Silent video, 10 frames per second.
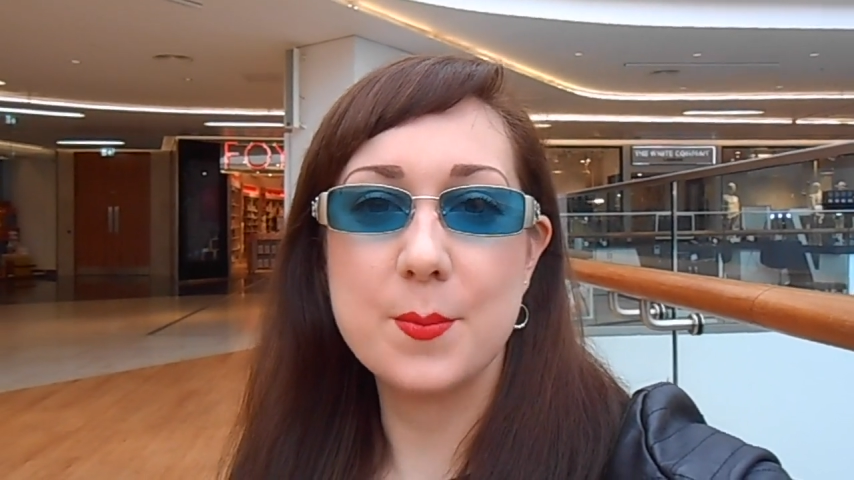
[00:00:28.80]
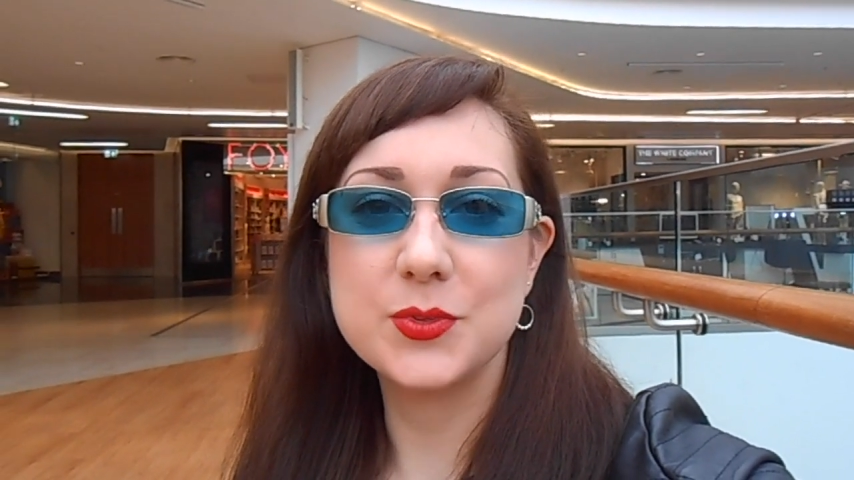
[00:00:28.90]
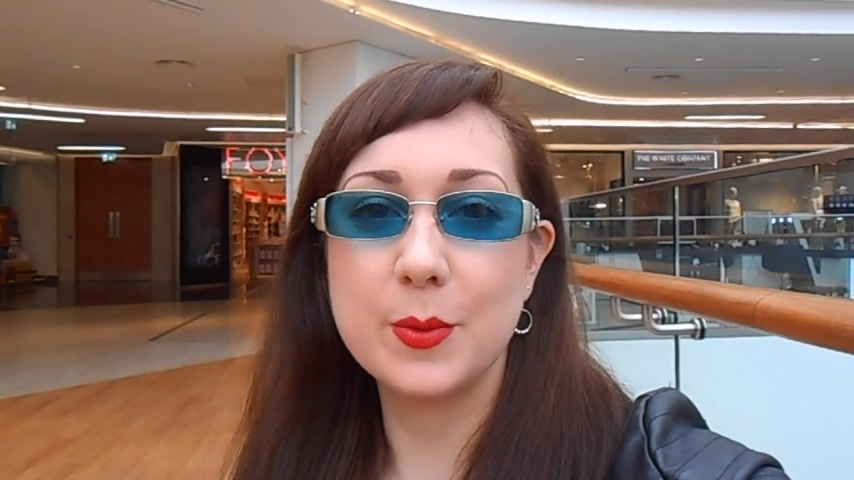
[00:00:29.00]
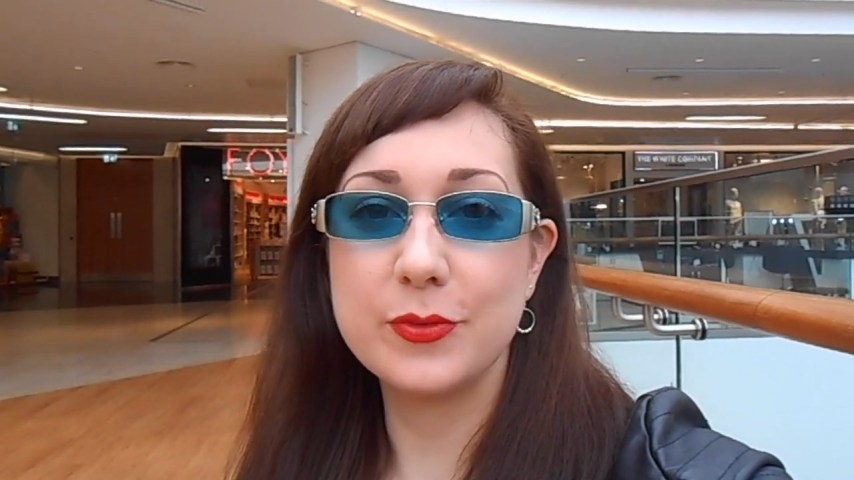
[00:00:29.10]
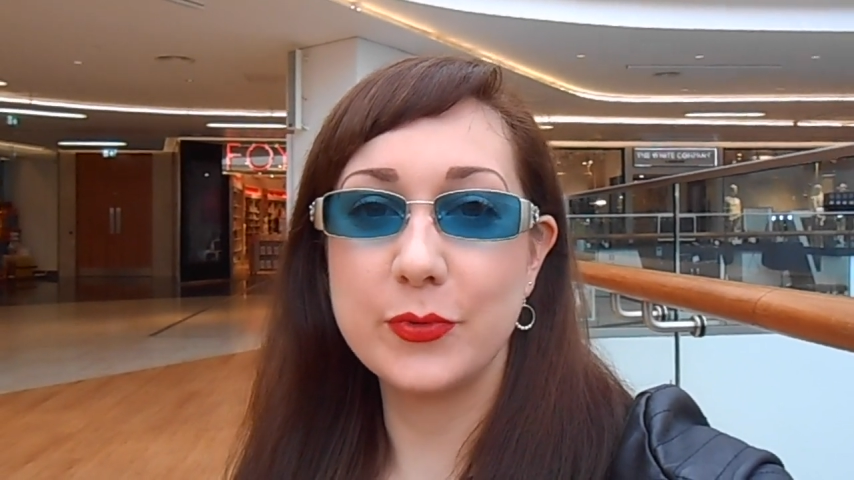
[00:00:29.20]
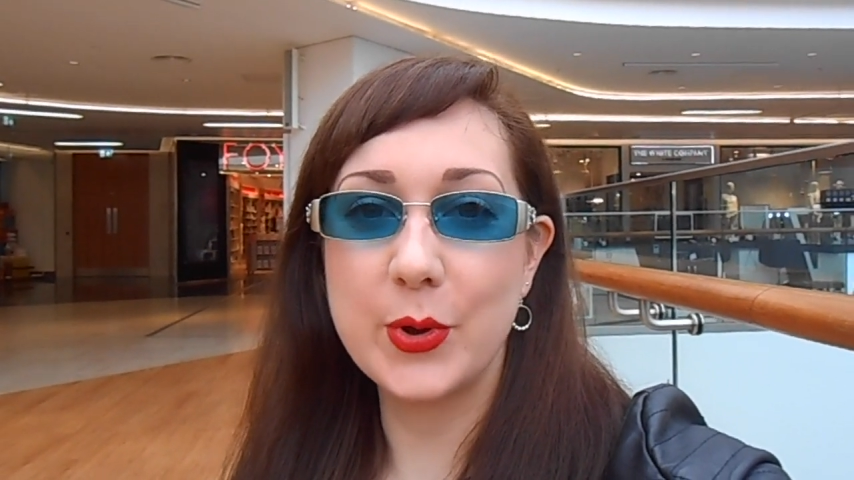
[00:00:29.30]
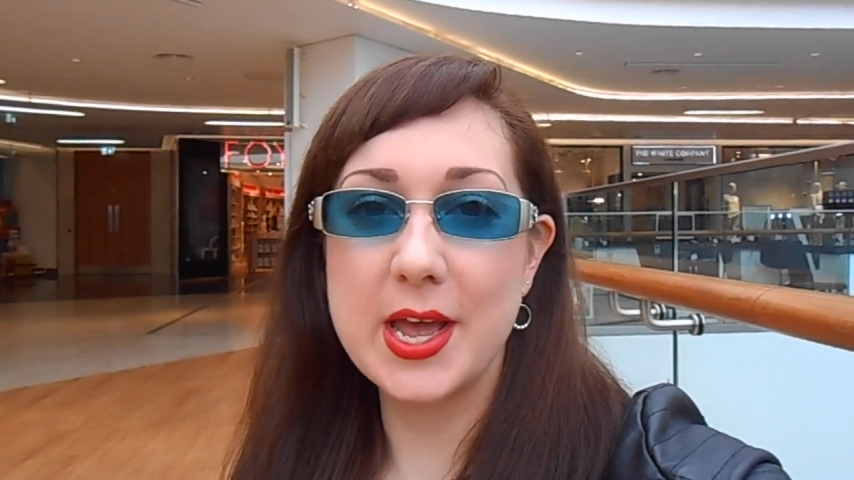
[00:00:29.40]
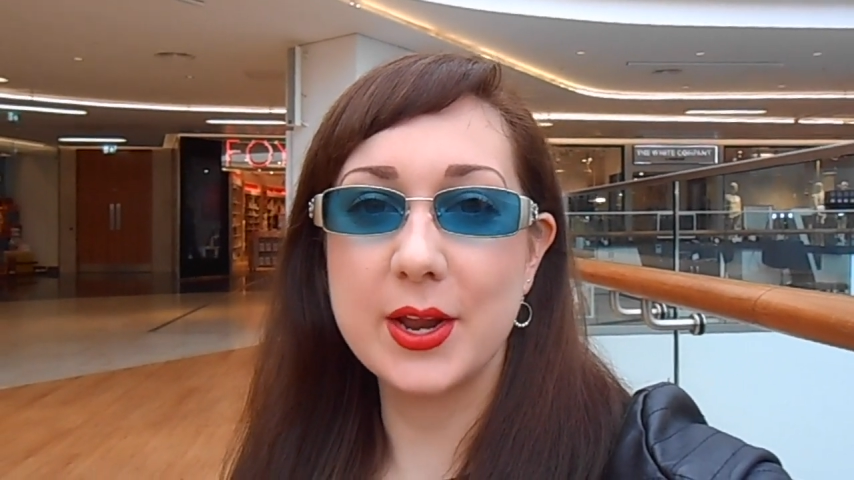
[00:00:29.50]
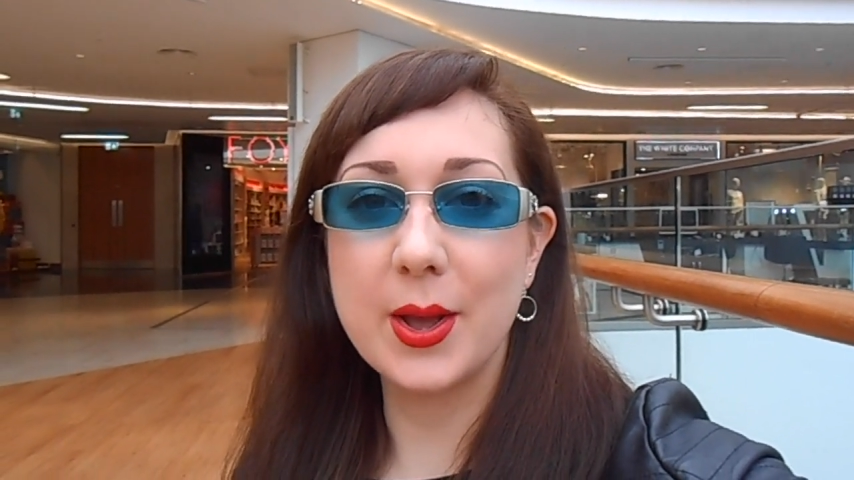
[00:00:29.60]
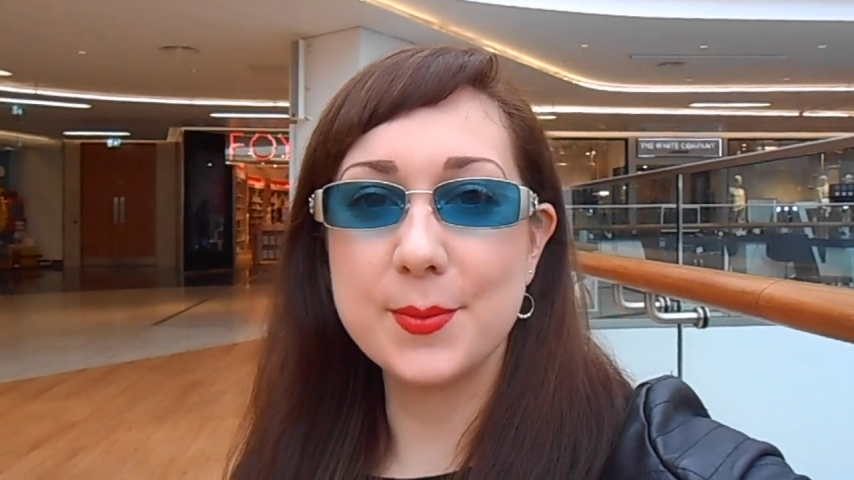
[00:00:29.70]
so
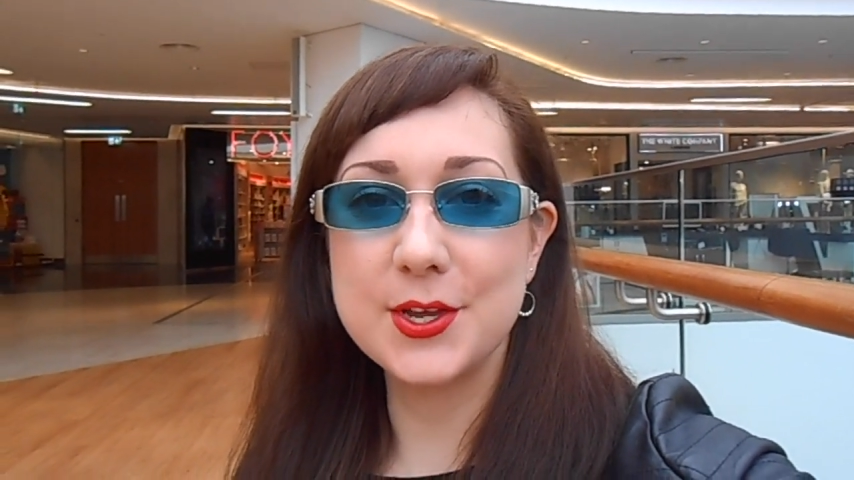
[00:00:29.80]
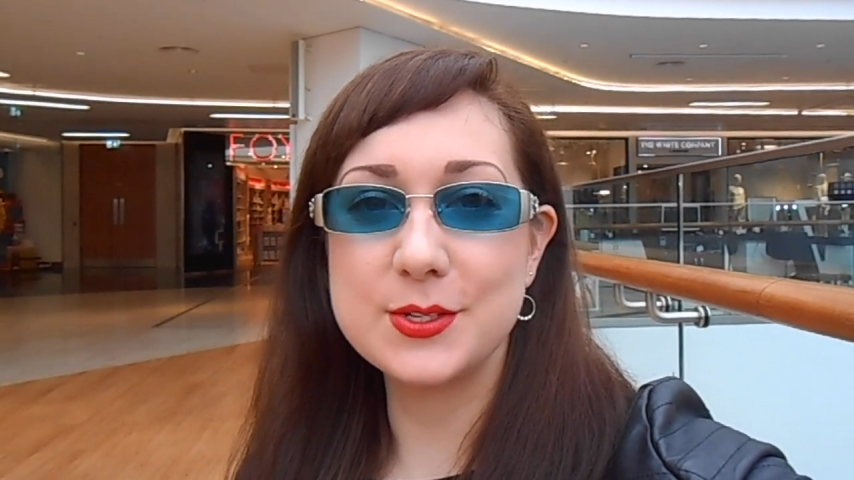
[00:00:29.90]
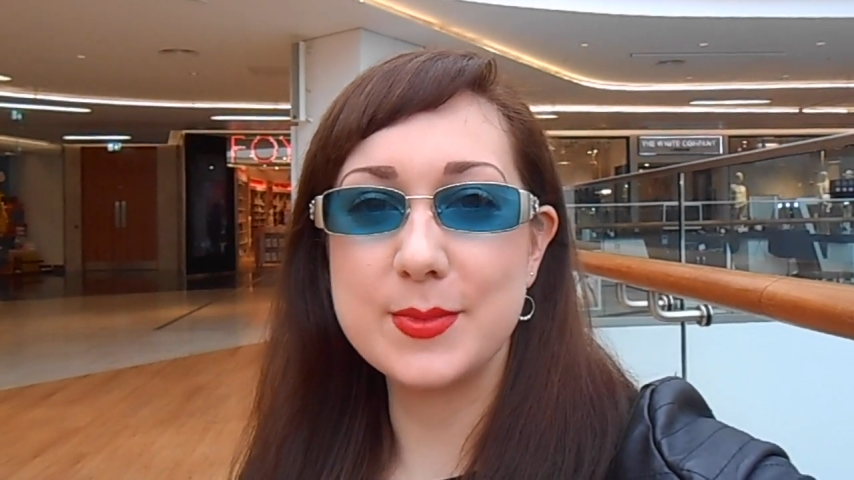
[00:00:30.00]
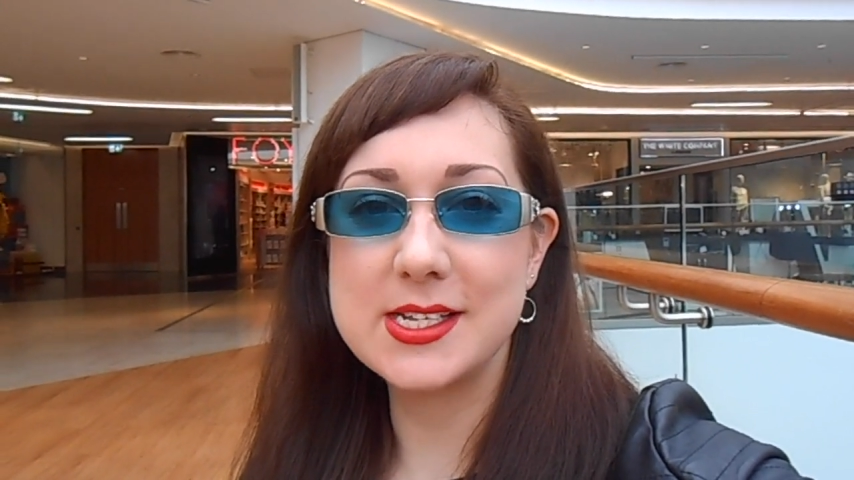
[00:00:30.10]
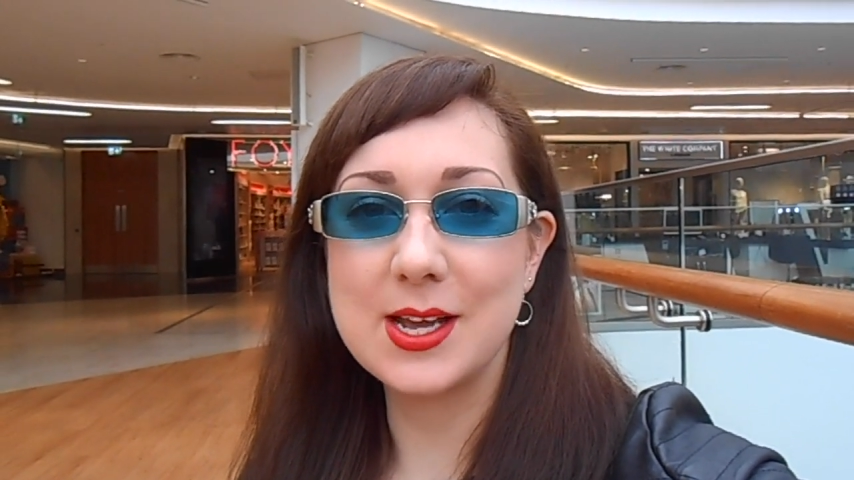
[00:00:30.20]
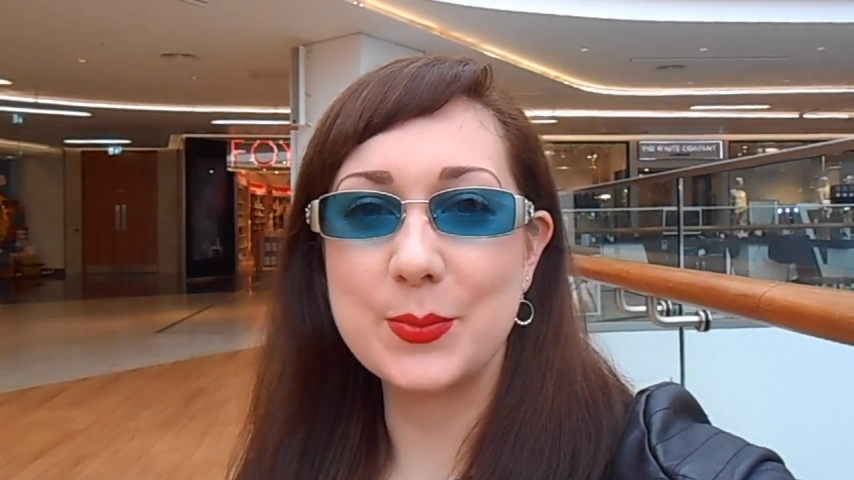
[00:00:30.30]
beforehand I'm going to meet